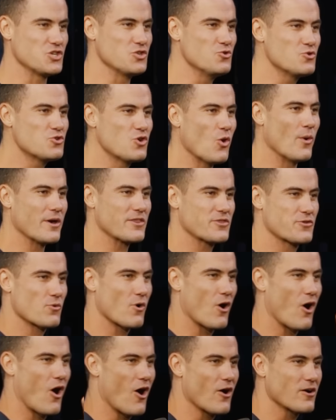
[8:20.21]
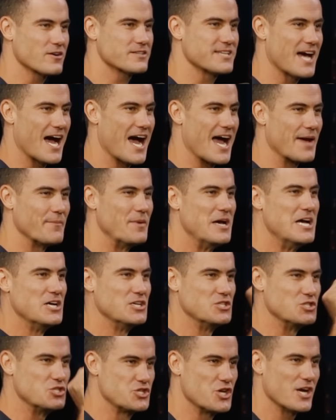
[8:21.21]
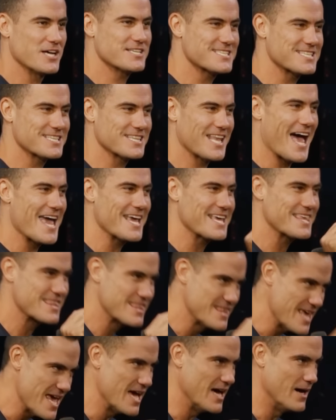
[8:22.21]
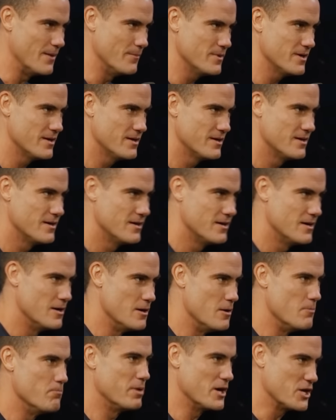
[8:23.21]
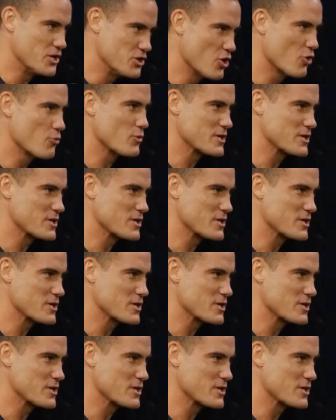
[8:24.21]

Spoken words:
you going through a hard time just like them, but you're